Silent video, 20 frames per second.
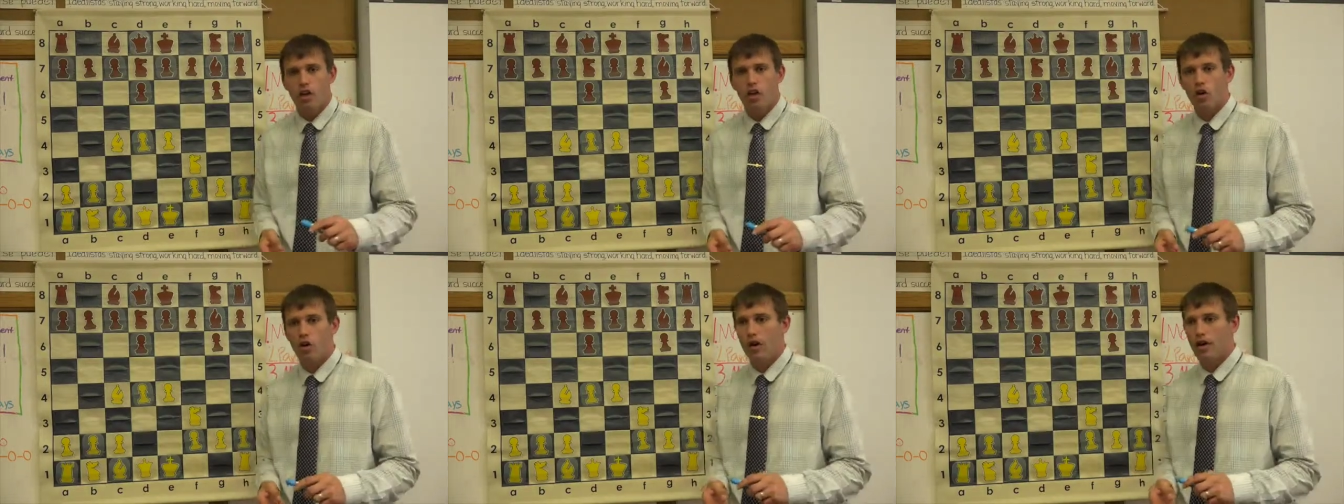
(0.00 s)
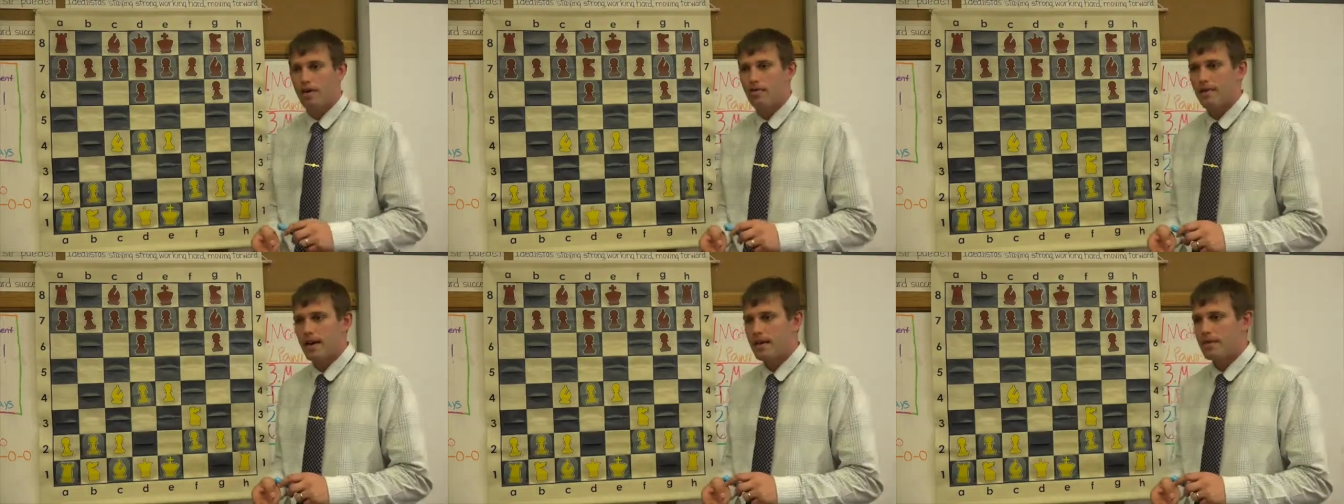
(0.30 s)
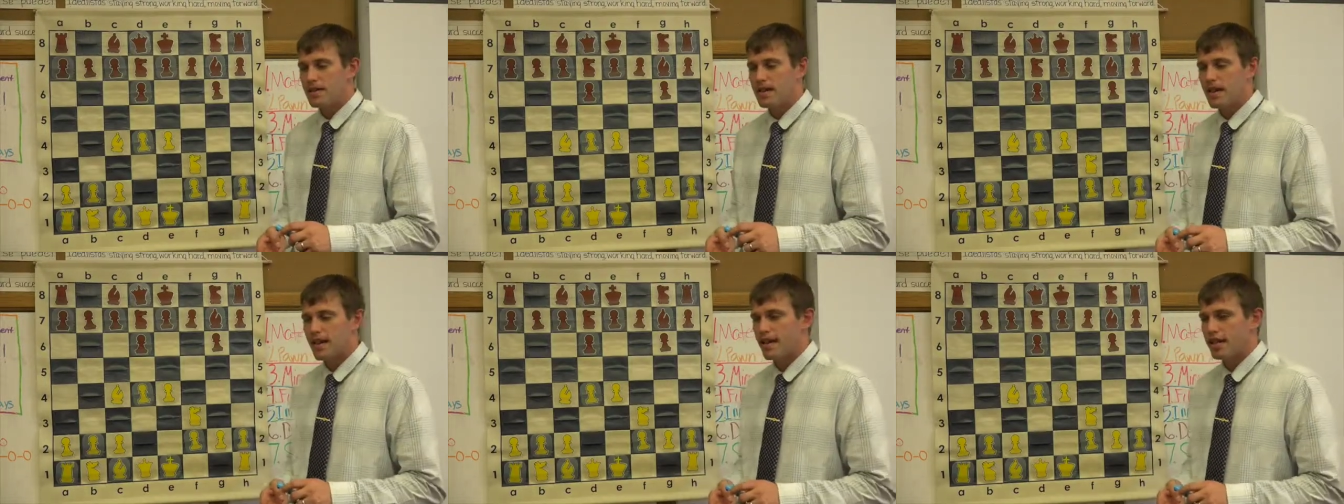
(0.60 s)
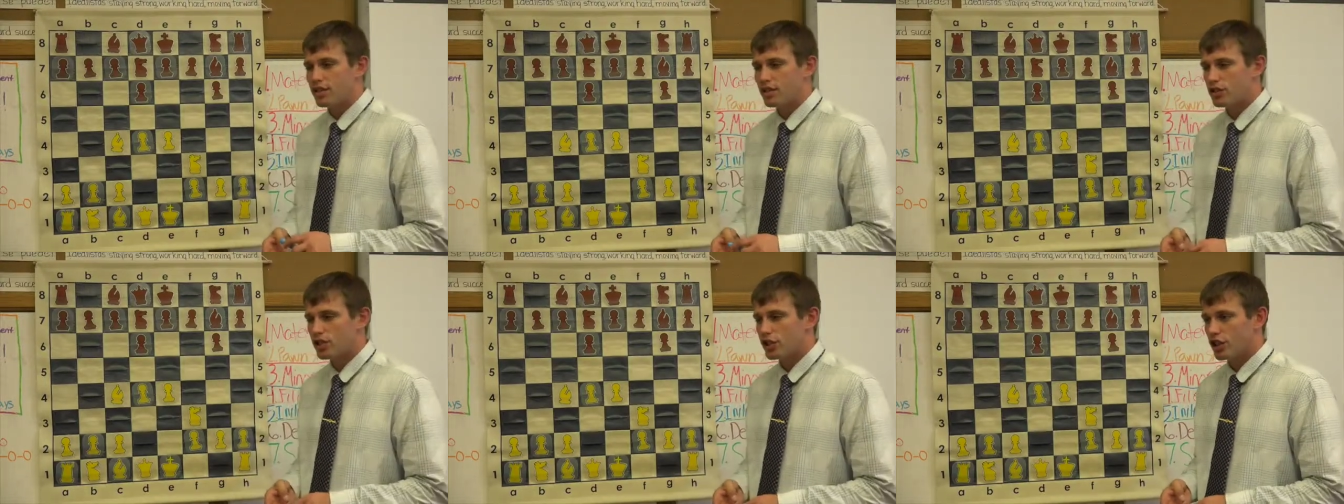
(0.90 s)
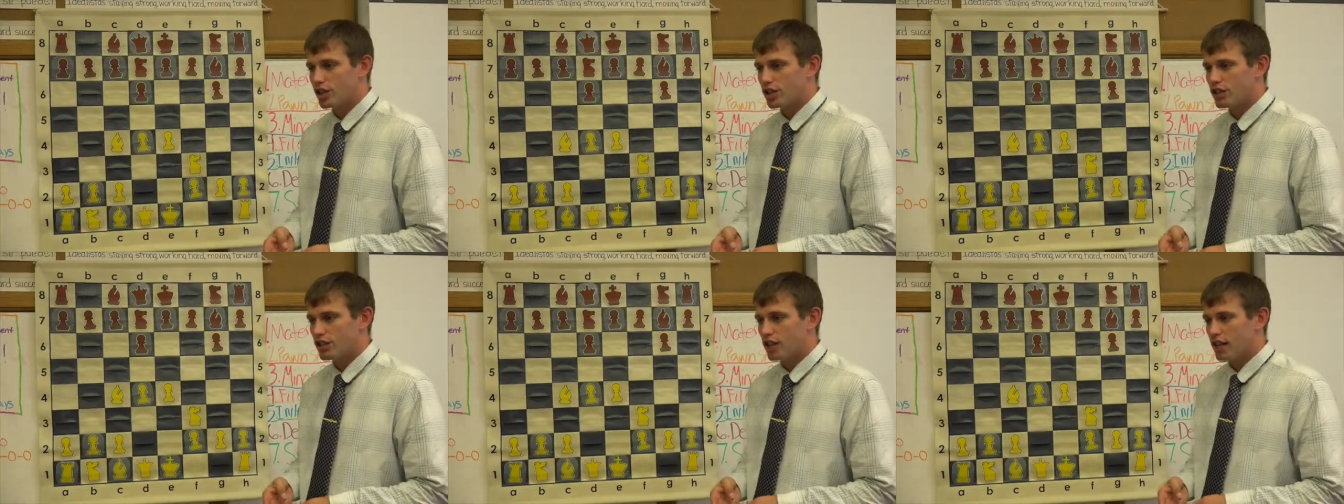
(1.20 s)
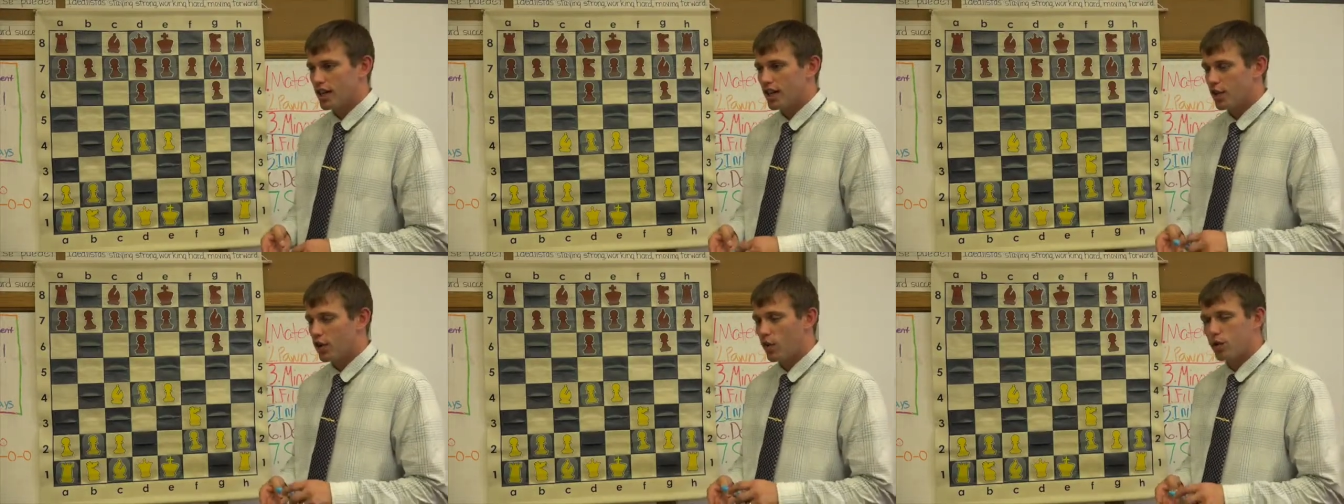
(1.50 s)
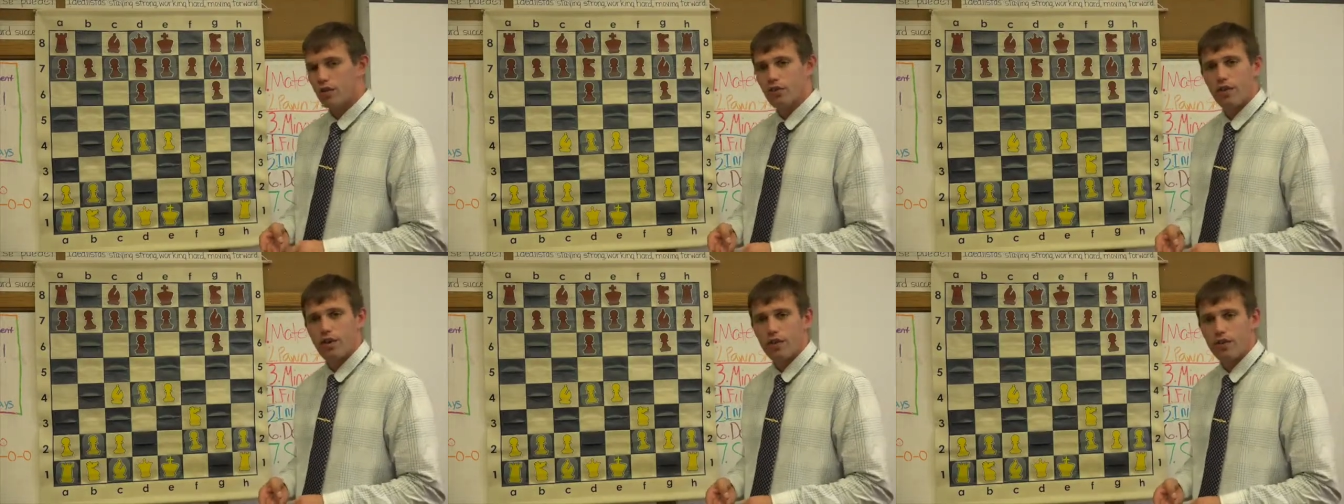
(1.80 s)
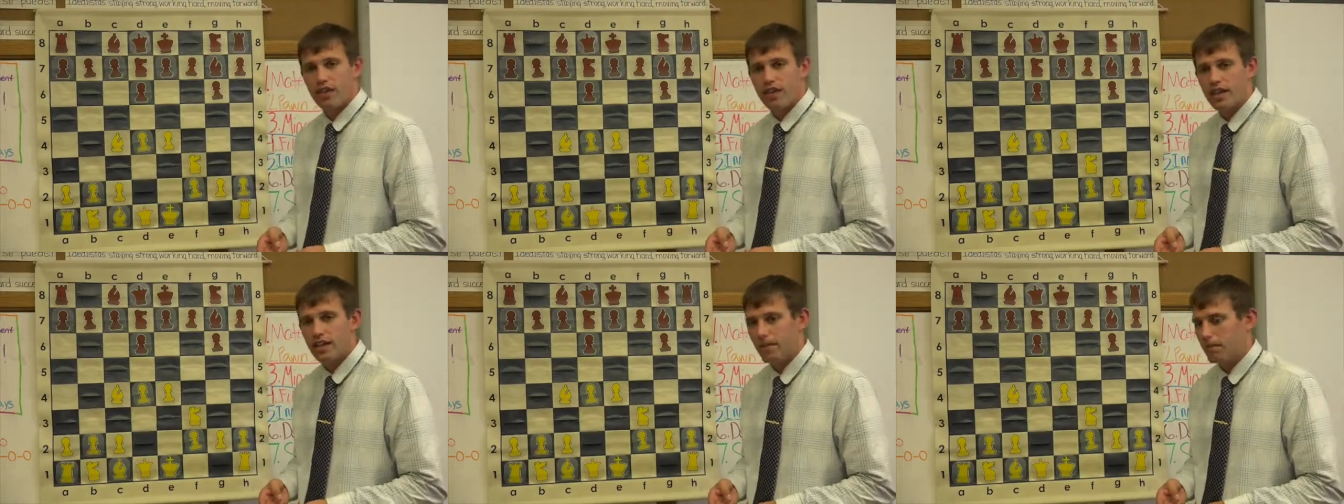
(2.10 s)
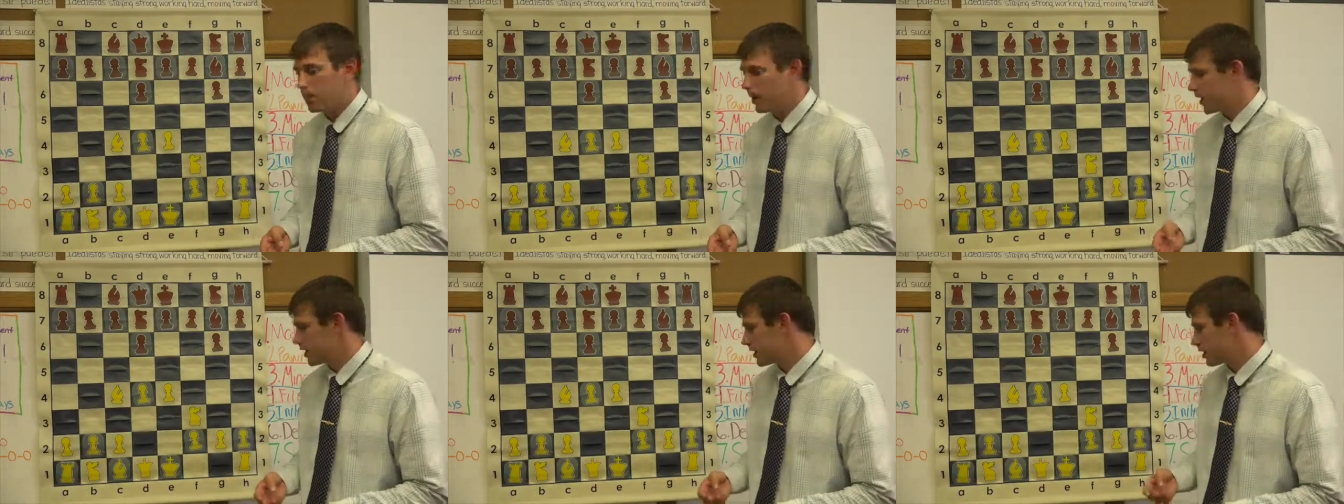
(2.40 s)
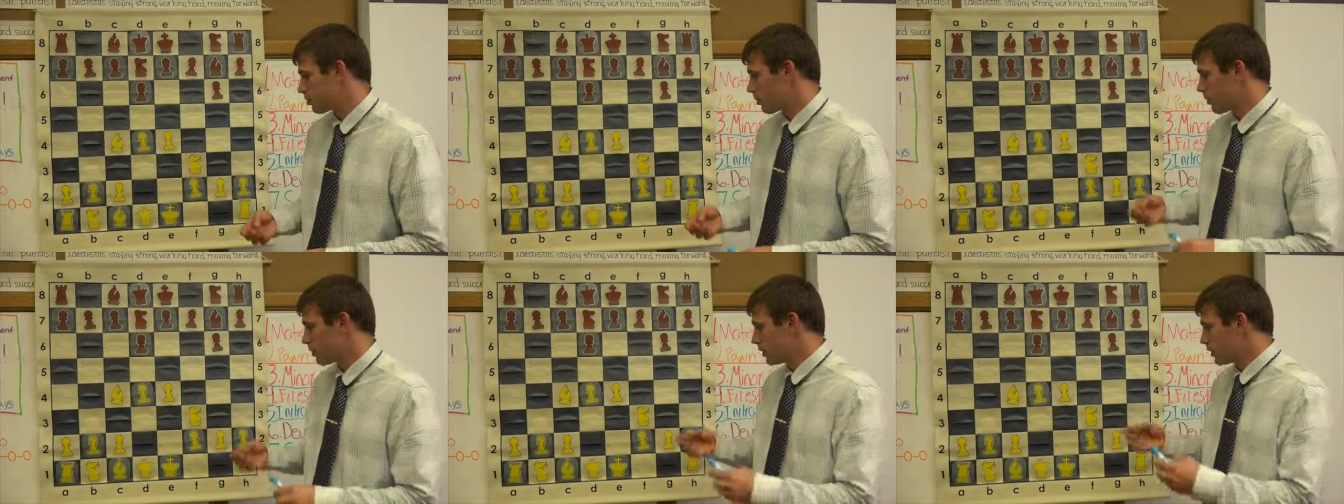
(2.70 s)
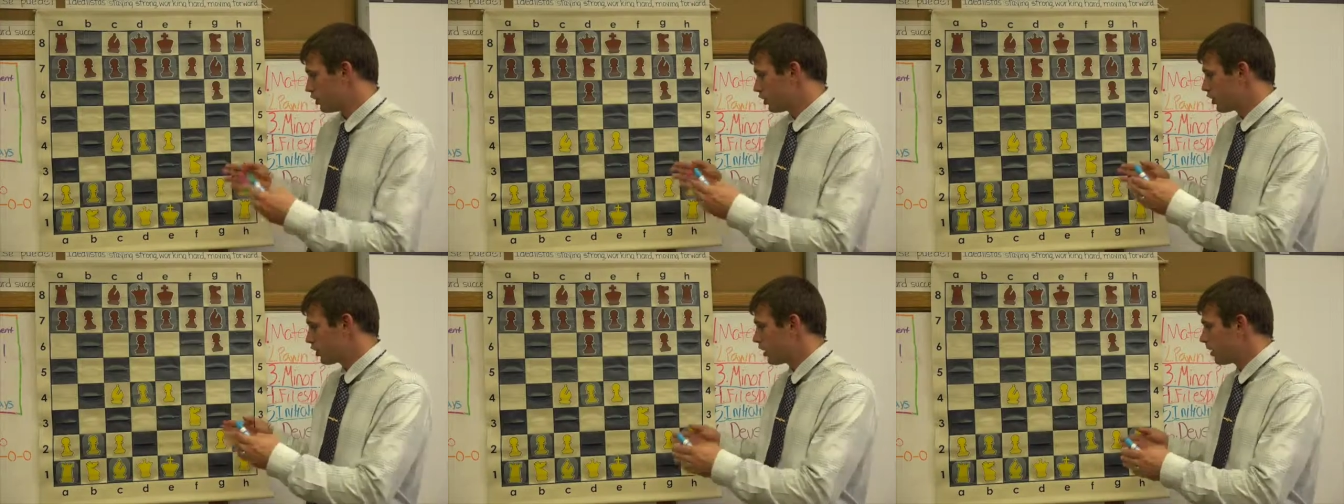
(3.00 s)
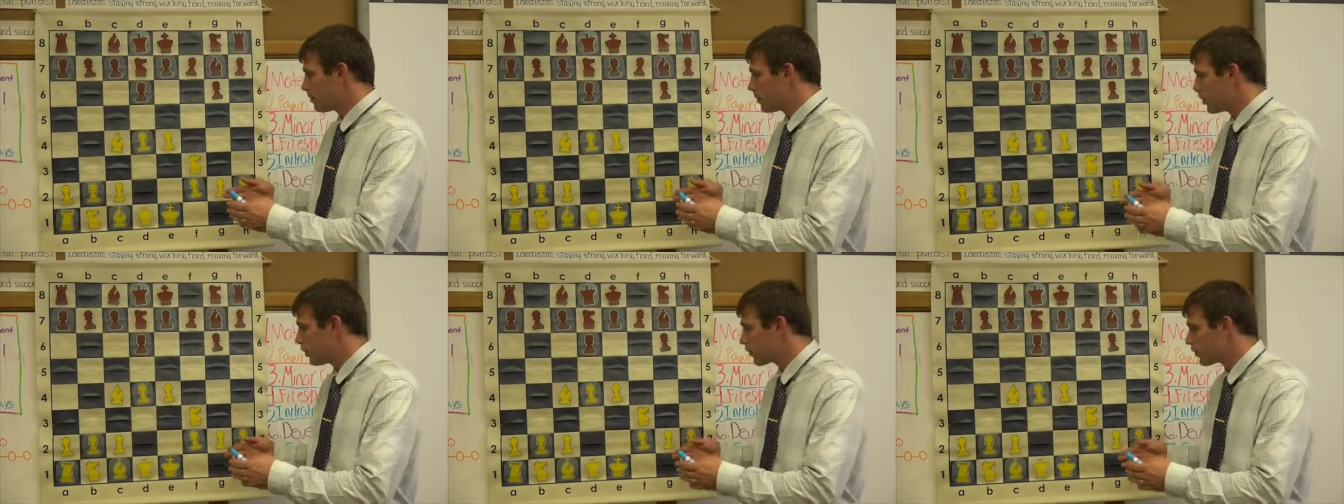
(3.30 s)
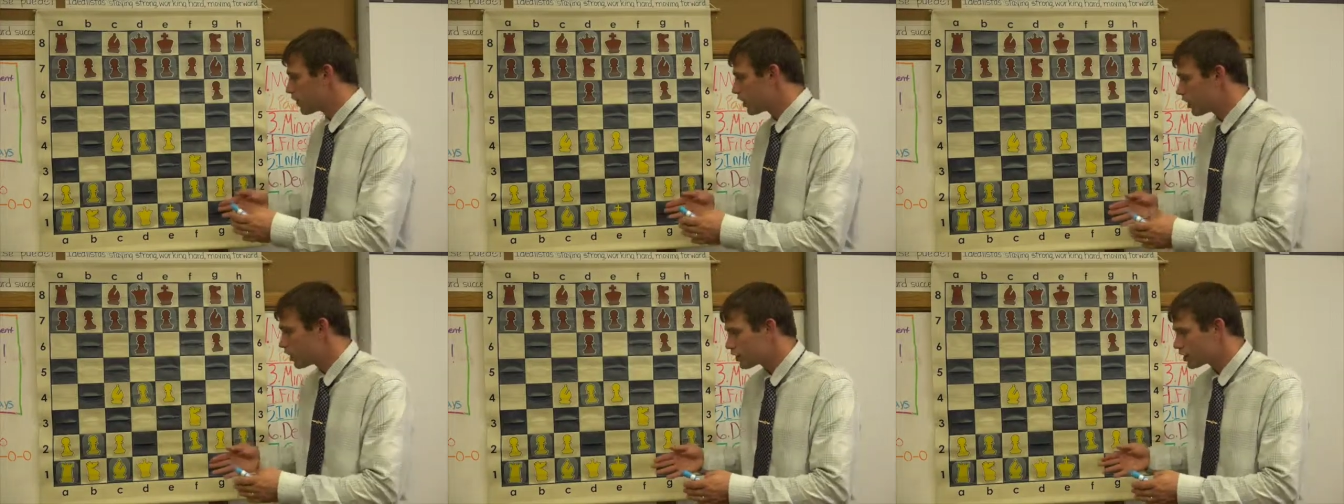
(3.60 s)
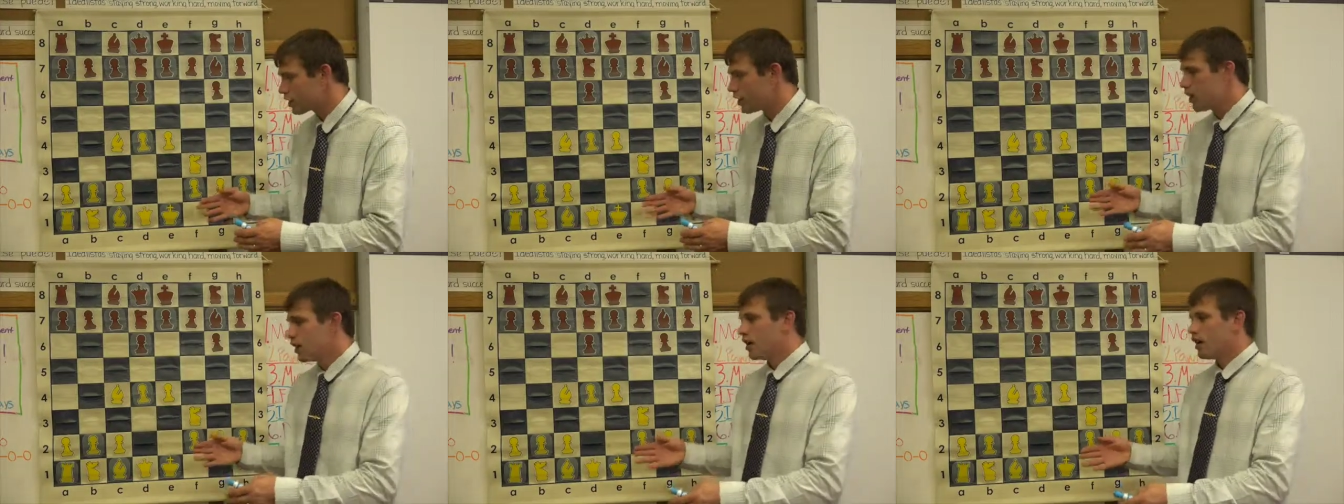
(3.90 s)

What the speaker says: Or maybe it's just going through our thinking process where we look at our move first,